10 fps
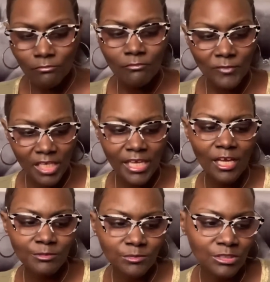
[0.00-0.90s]
It
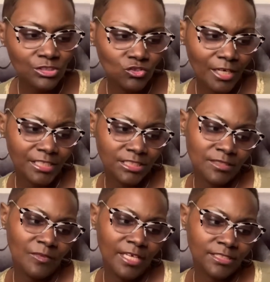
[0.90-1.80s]
helps with the drainage of
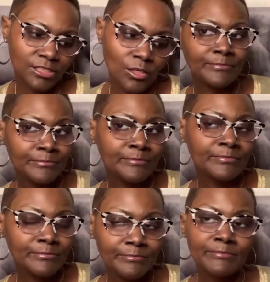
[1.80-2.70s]
that. So,
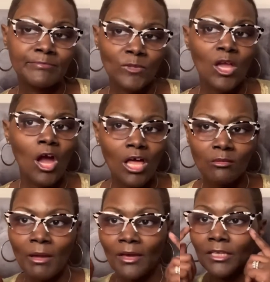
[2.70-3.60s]
all
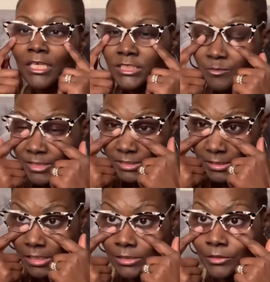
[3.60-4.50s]
about it, especially
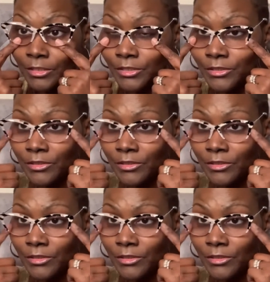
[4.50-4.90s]
under here,